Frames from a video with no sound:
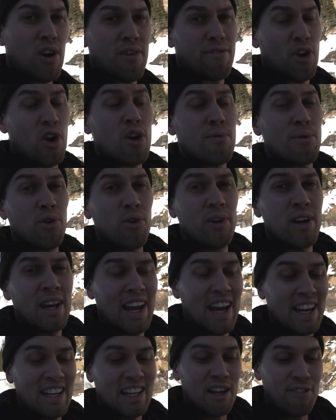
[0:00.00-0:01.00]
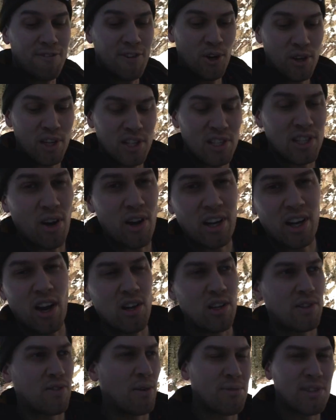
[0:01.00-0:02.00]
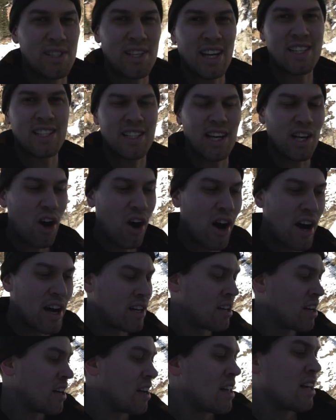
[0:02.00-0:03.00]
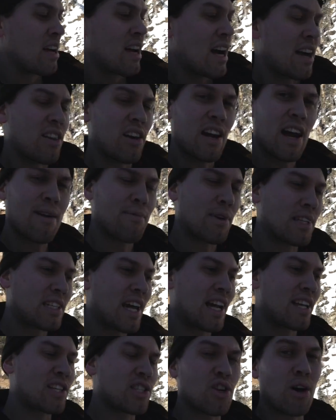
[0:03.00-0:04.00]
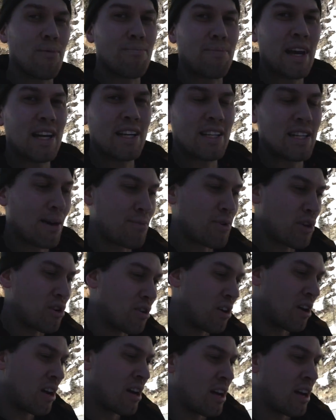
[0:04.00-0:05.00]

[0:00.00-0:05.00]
variable ND filter, so it goes from 6 to 9, and then I have my 10 stop BMW